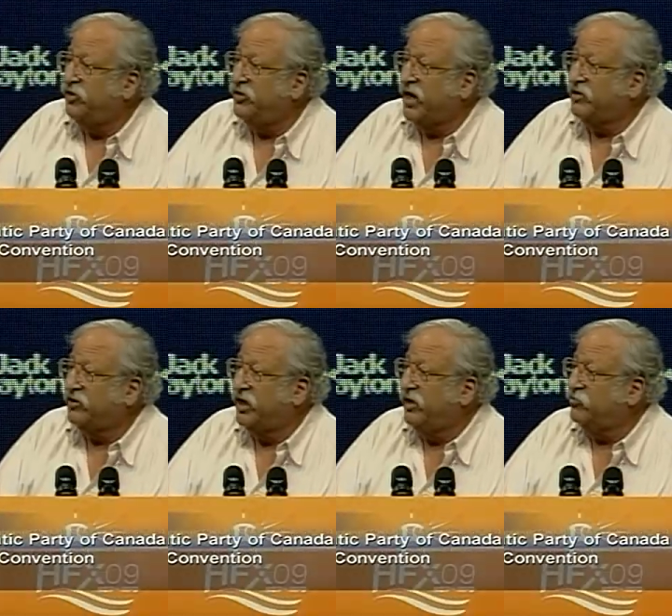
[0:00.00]
You know,
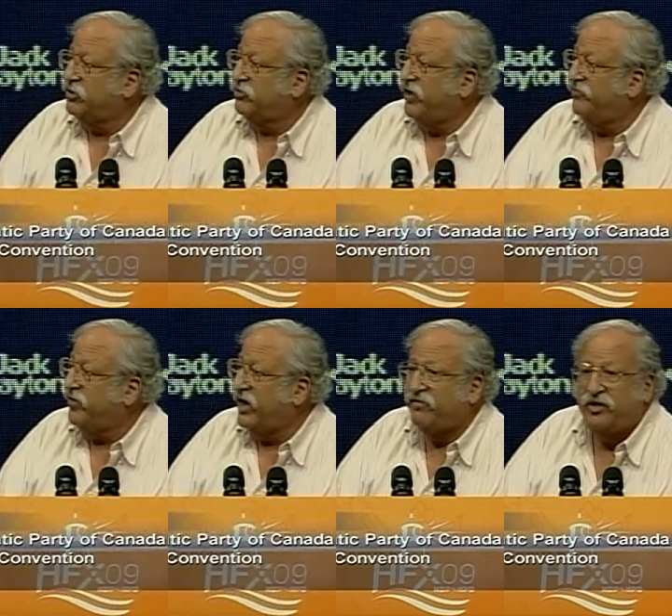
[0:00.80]
Dr. King was
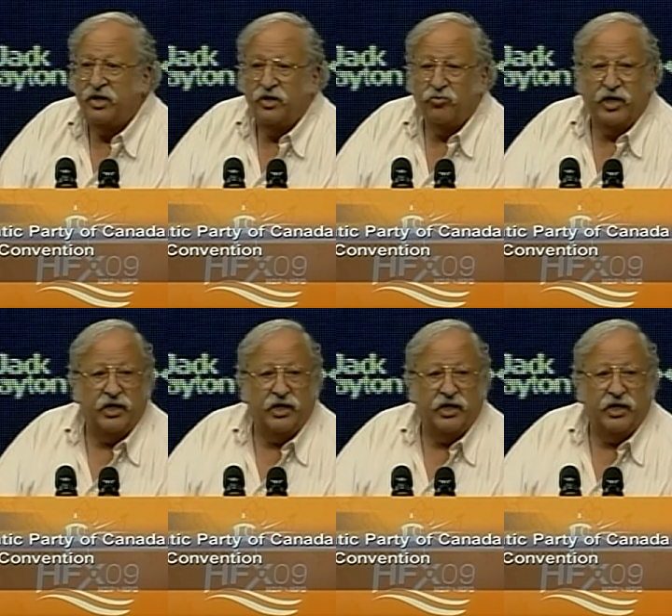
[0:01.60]
25 when